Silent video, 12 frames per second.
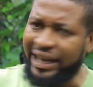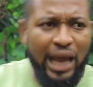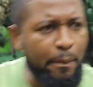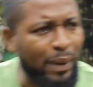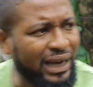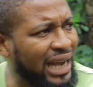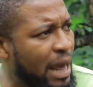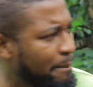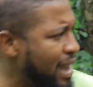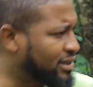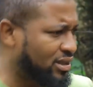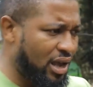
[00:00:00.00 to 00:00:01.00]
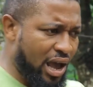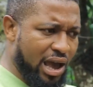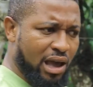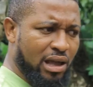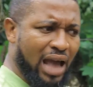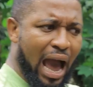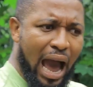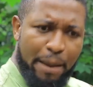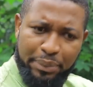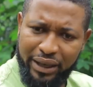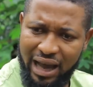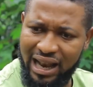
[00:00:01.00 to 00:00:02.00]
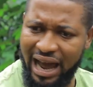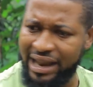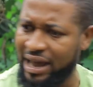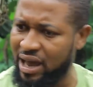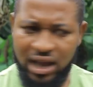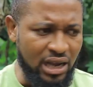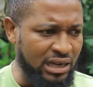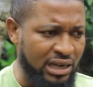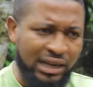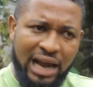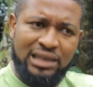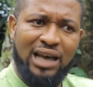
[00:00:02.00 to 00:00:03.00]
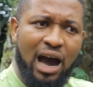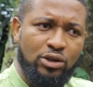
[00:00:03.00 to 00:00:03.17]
I came back and I met Abigail and Nina